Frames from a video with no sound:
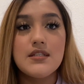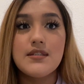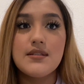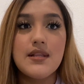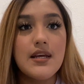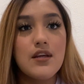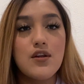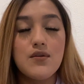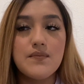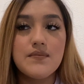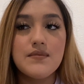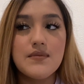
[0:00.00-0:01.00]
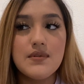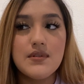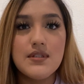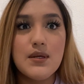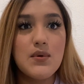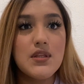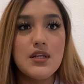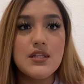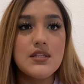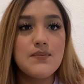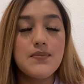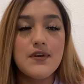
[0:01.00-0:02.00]
like, you know, see what the
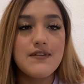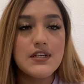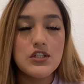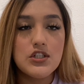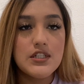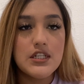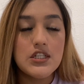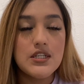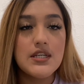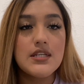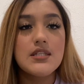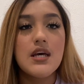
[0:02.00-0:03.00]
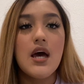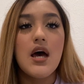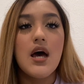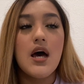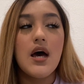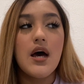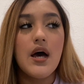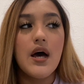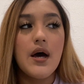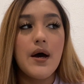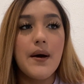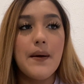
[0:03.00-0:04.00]
professor teaches,
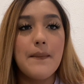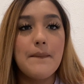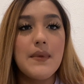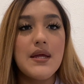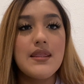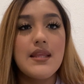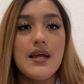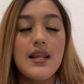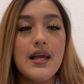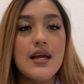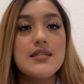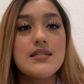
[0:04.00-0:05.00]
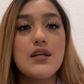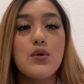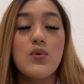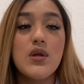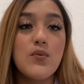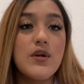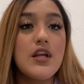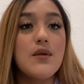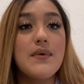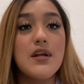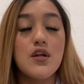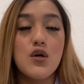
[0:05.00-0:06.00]
and then, like I said, reread
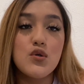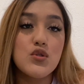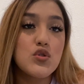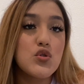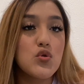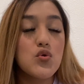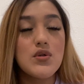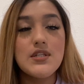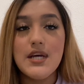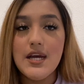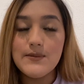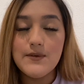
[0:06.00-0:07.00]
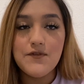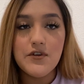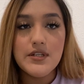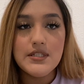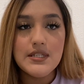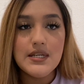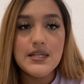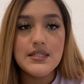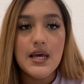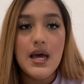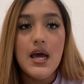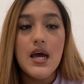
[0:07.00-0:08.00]
my notes 2 or 3 times before the test.
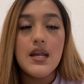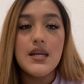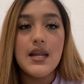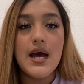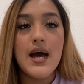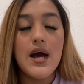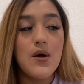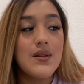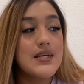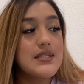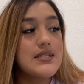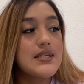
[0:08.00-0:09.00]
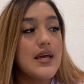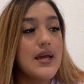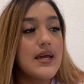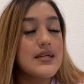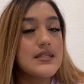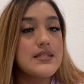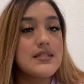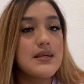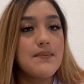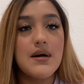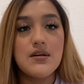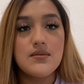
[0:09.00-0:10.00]
Now, let's say it's
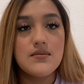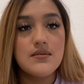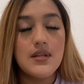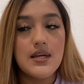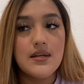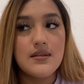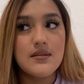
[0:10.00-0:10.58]
about like